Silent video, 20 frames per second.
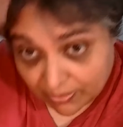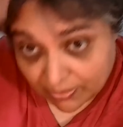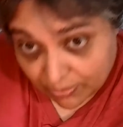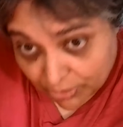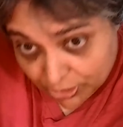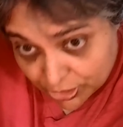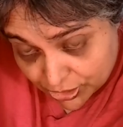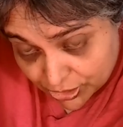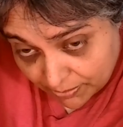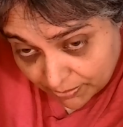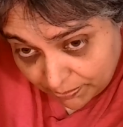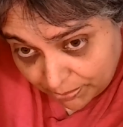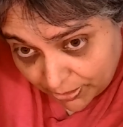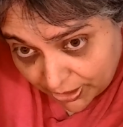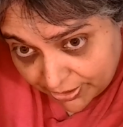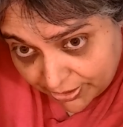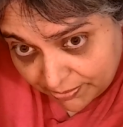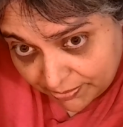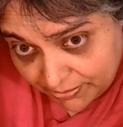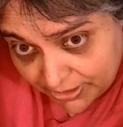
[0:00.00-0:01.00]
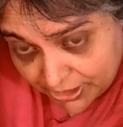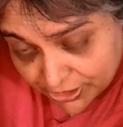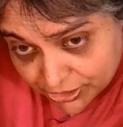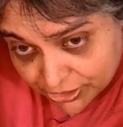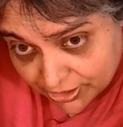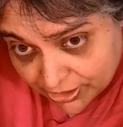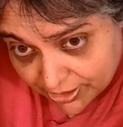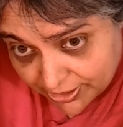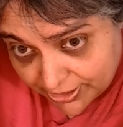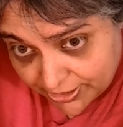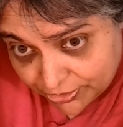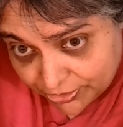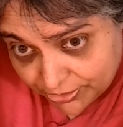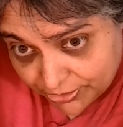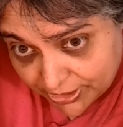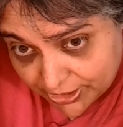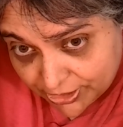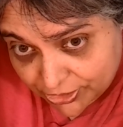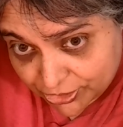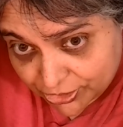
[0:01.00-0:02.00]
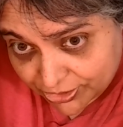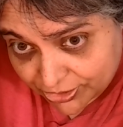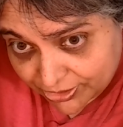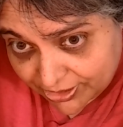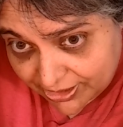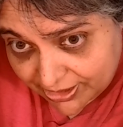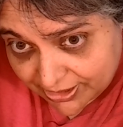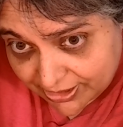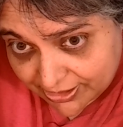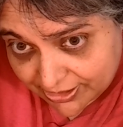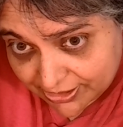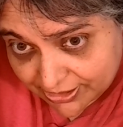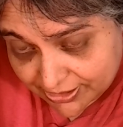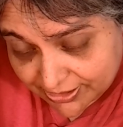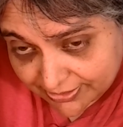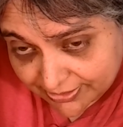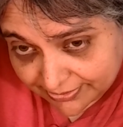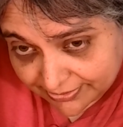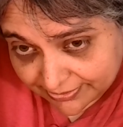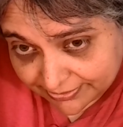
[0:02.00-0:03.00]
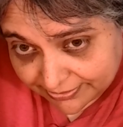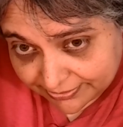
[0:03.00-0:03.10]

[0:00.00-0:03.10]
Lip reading: But some part of me is starting to enjoy this.